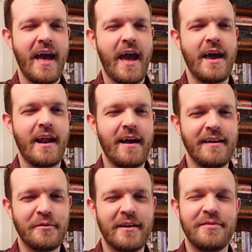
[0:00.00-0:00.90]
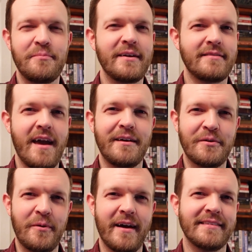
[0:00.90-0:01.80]
And I think one of the big
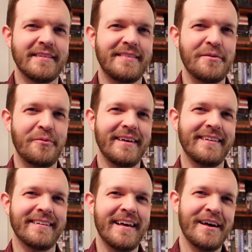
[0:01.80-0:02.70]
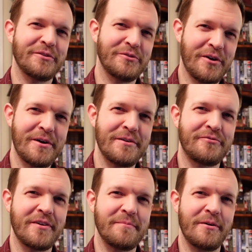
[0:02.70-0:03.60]
takeaways is that we learn
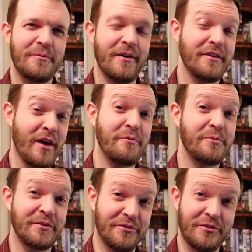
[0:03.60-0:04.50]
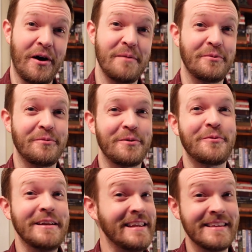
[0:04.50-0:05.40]
from what, not what we saw, but what
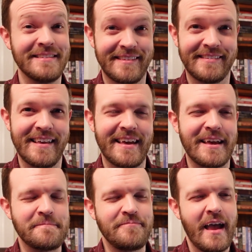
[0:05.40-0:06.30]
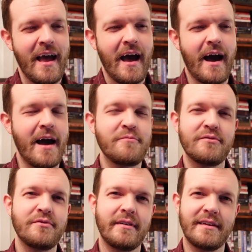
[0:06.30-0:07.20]
we didn't see. I'm
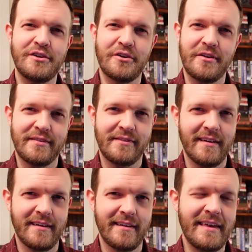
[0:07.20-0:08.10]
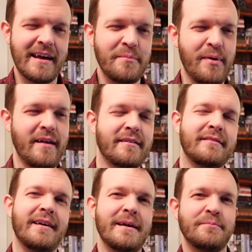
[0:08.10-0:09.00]
really curious to get a better
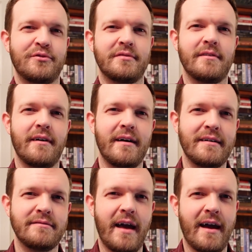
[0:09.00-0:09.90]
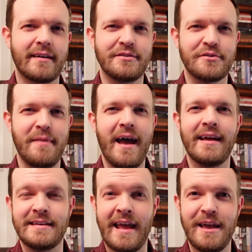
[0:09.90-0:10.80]
glimpse of actor
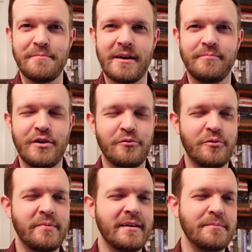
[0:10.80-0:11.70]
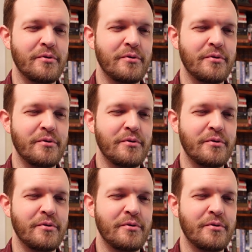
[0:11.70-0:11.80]
Matt Damon, who will be